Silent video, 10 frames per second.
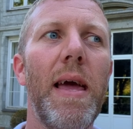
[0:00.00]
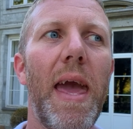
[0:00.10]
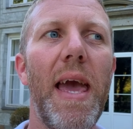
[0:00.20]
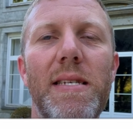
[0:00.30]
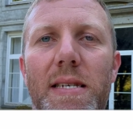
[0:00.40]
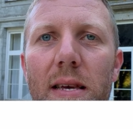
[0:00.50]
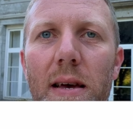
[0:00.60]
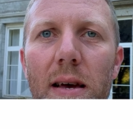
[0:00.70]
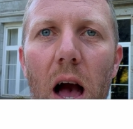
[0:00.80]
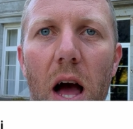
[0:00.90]
It's
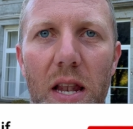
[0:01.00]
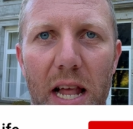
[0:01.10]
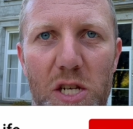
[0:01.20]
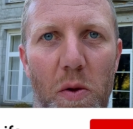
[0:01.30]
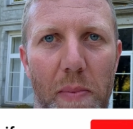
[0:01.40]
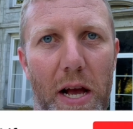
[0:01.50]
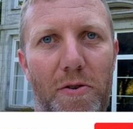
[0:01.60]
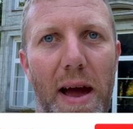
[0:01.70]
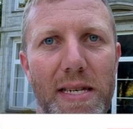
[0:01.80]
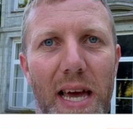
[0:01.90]
a little bit
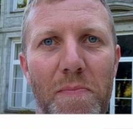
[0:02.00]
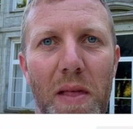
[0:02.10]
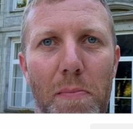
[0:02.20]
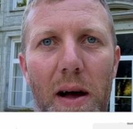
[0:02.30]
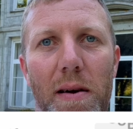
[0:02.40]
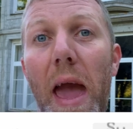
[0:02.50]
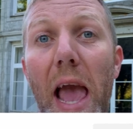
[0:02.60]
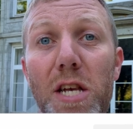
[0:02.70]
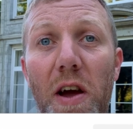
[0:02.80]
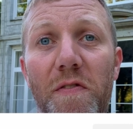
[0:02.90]
crazy, but
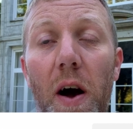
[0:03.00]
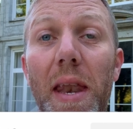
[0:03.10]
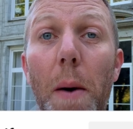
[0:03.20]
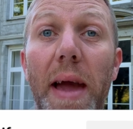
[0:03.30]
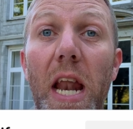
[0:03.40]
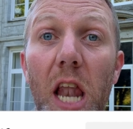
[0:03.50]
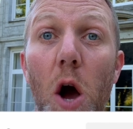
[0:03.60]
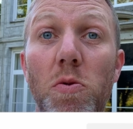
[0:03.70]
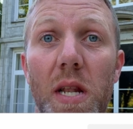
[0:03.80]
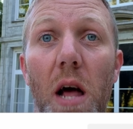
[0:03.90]
it's great fun and we're getting
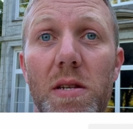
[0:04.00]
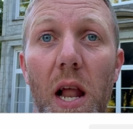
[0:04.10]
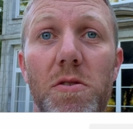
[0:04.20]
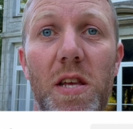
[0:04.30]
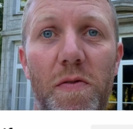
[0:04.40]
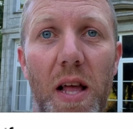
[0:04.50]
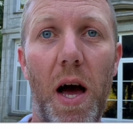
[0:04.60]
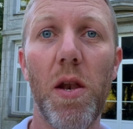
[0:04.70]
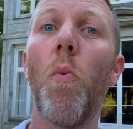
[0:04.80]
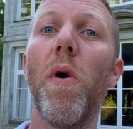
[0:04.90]
loads and loads and loads of stuff
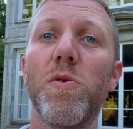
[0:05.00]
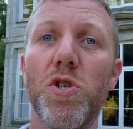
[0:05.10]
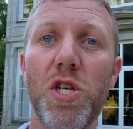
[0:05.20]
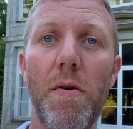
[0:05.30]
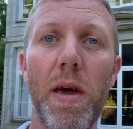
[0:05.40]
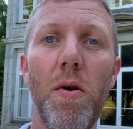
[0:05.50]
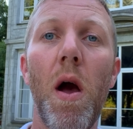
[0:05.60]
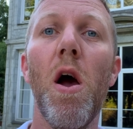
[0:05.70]
done, which we'll show you.